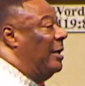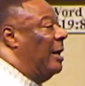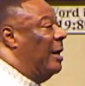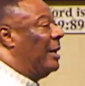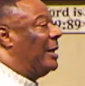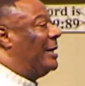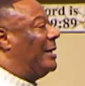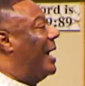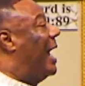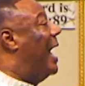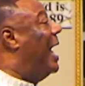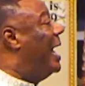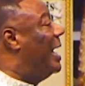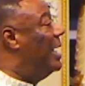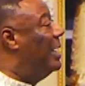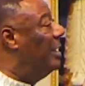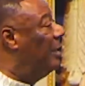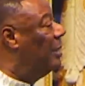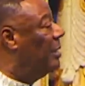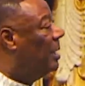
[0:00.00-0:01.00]

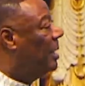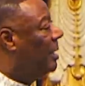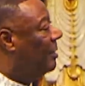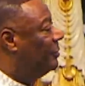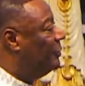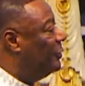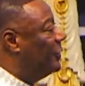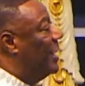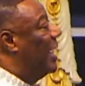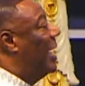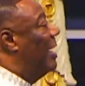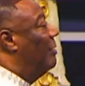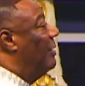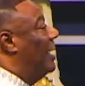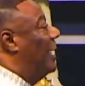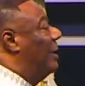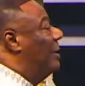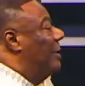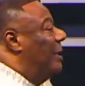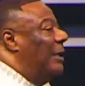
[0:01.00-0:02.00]
crying,
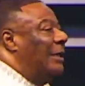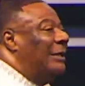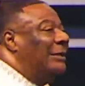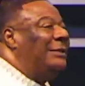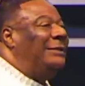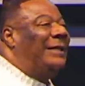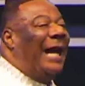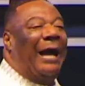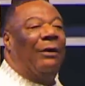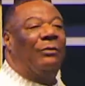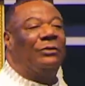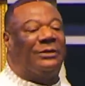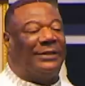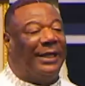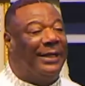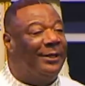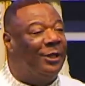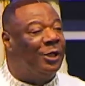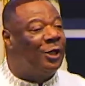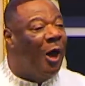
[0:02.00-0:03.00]
fearing,
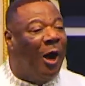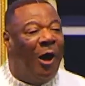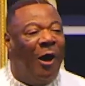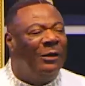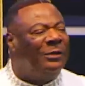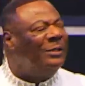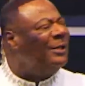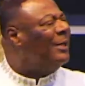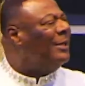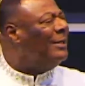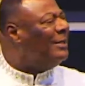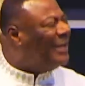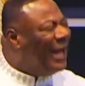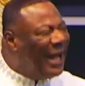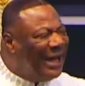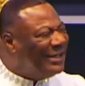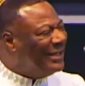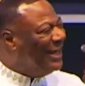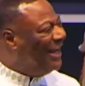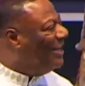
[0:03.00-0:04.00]
doubting God. That
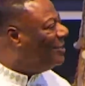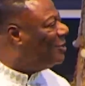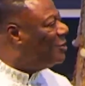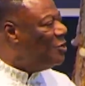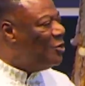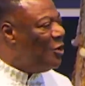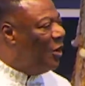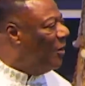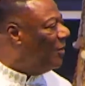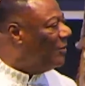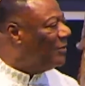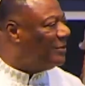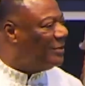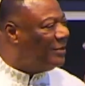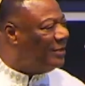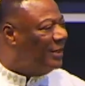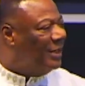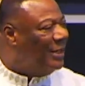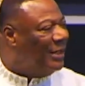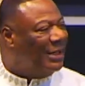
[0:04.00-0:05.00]
is not
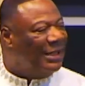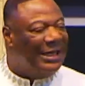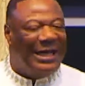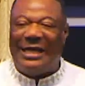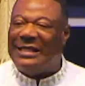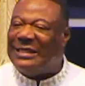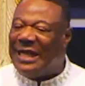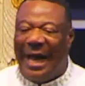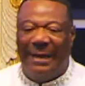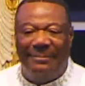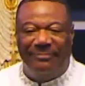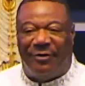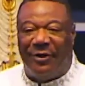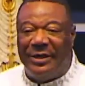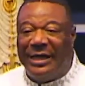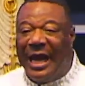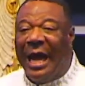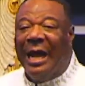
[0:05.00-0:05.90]
the time for that.